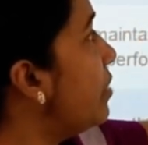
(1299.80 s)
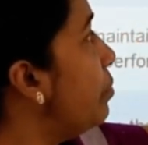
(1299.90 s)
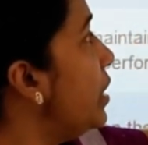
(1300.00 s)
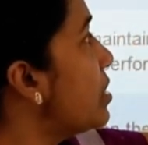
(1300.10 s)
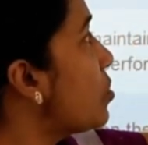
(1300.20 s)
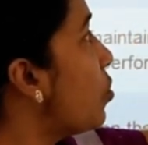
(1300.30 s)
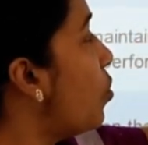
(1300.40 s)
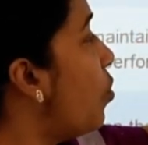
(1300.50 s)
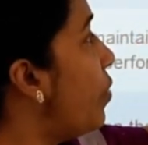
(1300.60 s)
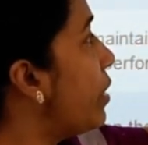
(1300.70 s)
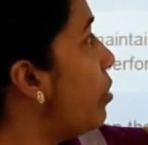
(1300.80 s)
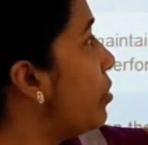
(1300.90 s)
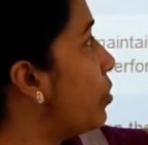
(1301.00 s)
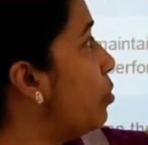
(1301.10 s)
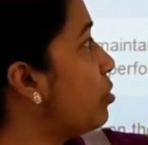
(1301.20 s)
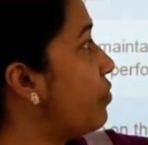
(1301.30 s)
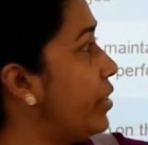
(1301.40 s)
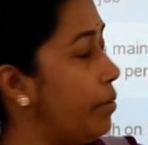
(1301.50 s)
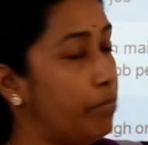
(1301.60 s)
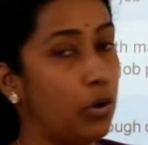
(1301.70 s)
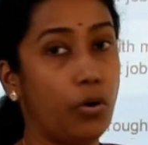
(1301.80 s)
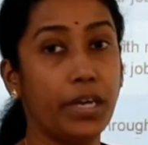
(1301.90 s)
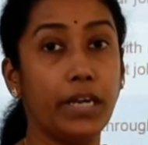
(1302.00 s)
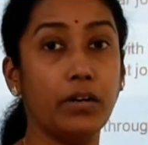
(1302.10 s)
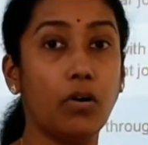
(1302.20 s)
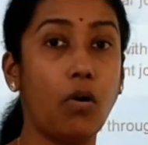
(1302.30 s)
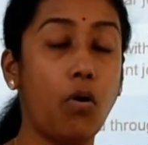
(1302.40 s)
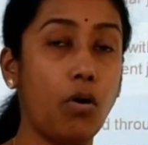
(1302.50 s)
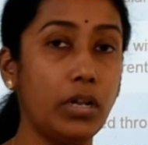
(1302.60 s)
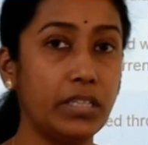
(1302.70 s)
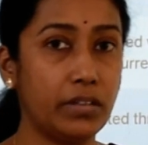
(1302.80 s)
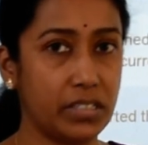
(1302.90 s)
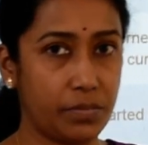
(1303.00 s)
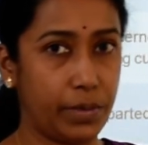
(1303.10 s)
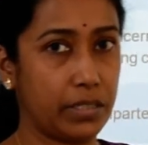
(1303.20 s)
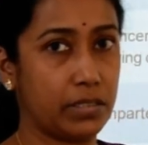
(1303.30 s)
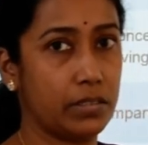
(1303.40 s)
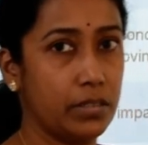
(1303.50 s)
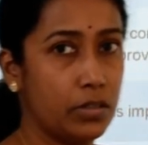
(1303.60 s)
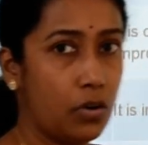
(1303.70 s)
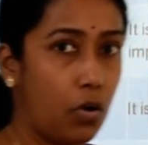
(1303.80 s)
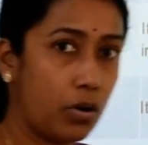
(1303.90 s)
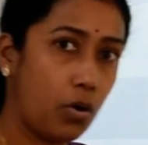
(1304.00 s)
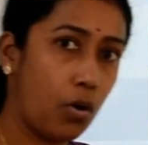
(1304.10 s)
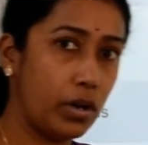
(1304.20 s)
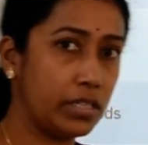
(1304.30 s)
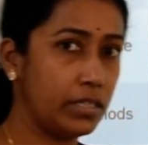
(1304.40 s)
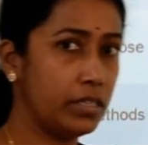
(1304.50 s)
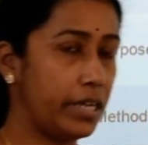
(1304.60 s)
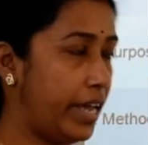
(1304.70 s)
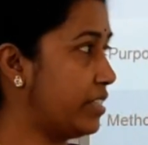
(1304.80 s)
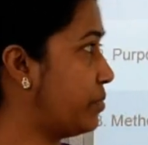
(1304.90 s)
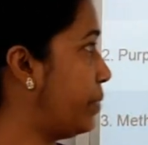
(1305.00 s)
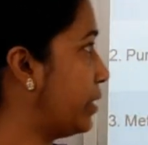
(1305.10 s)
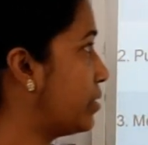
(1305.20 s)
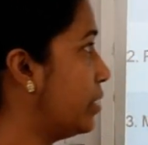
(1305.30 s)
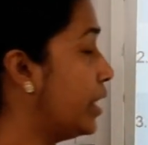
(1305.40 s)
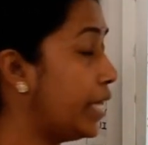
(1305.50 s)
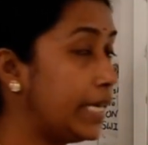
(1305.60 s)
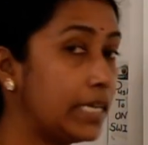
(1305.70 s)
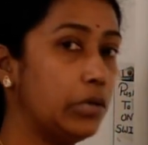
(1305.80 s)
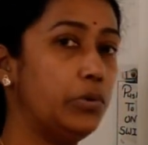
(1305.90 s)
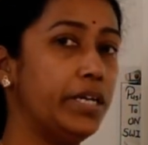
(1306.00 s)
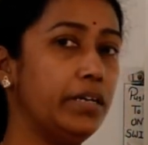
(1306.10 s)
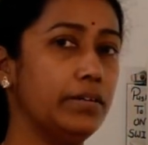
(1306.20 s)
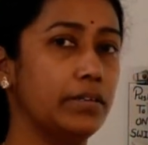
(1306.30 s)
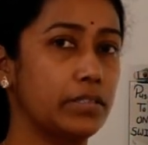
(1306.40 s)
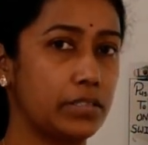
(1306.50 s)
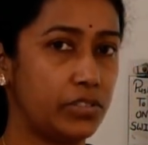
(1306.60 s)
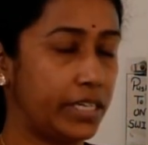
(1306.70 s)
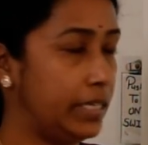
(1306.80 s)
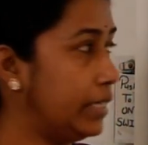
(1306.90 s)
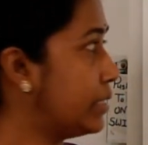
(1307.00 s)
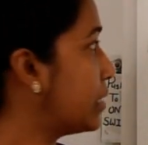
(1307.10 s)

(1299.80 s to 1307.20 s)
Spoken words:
it means overall growth of an employee in all the respects or all the aspects, including technical